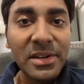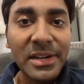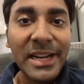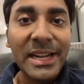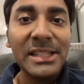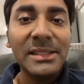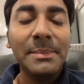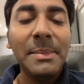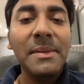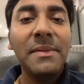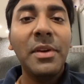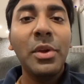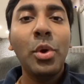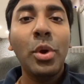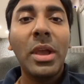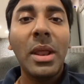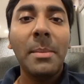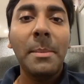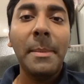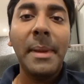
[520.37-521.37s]
trades before
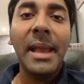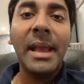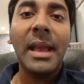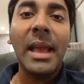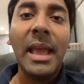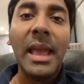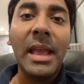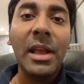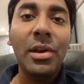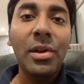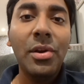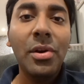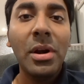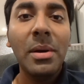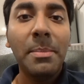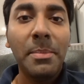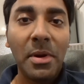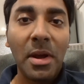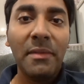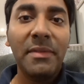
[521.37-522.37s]
you can make a
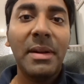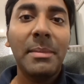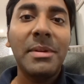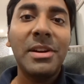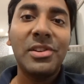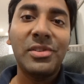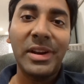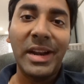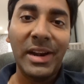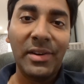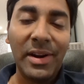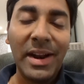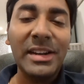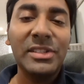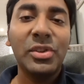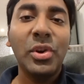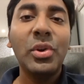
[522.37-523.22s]
good profitable trade, right?